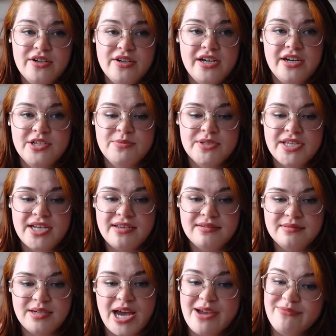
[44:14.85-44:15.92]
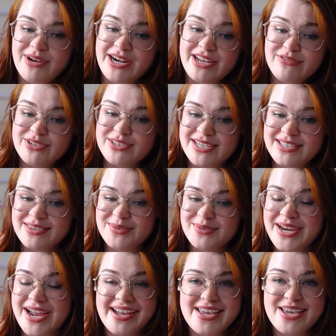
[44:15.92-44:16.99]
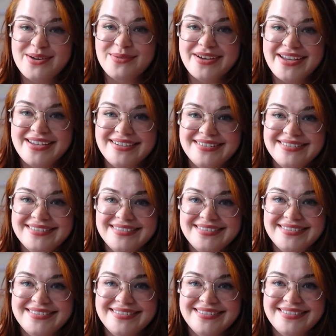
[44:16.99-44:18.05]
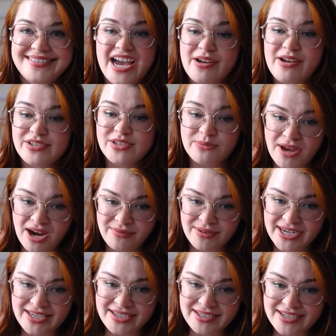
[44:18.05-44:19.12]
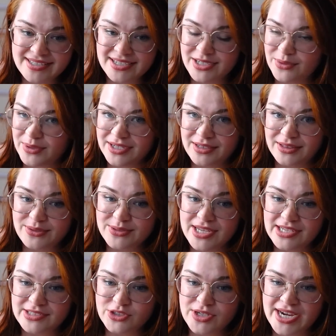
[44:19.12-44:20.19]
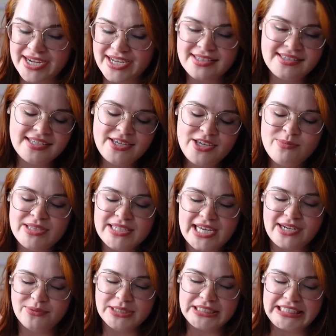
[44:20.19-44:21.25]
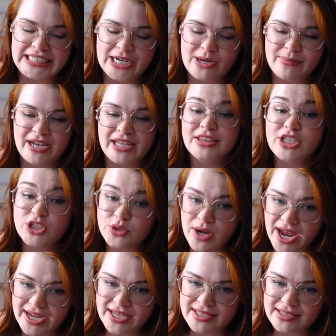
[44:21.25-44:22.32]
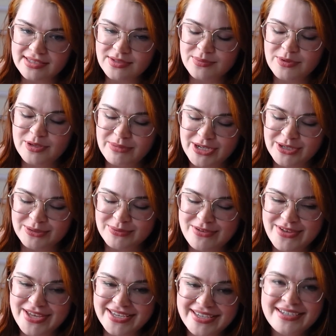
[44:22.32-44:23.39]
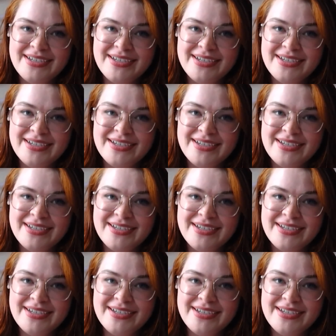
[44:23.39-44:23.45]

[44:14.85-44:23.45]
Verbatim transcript: agree 100% i'm ready for season 3 i can't wait I also am not ready because I know we're going to lose lots of dragons. The humans I don't really care about. The dragons will be horrific.